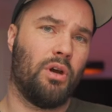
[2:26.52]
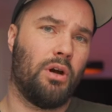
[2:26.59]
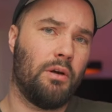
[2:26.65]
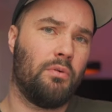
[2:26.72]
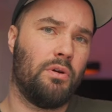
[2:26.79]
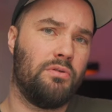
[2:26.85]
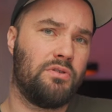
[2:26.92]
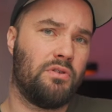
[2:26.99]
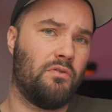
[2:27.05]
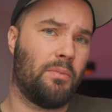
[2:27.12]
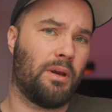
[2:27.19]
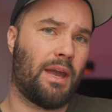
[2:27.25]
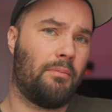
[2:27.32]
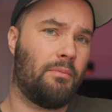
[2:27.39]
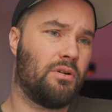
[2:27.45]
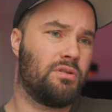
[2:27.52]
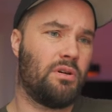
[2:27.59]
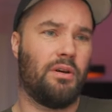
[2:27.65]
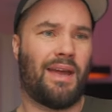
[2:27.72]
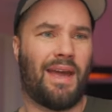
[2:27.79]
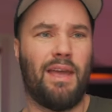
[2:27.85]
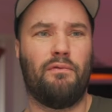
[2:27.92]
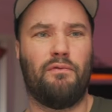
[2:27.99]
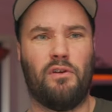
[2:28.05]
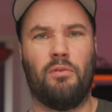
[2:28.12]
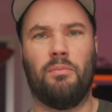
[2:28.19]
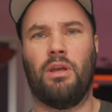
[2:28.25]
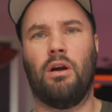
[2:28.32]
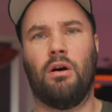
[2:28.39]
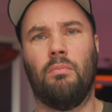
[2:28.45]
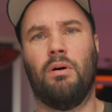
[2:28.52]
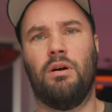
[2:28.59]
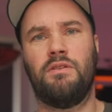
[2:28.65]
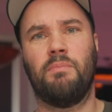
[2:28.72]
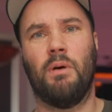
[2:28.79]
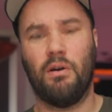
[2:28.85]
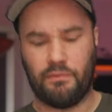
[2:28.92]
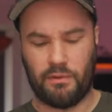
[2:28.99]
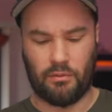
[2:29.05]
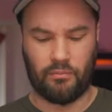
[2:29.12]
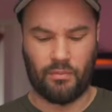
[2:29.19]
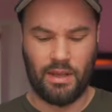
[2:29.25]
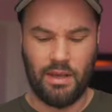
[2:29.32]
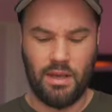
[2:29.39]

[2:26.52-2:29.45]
I will use it with my camera because I hate filming on my smartphone.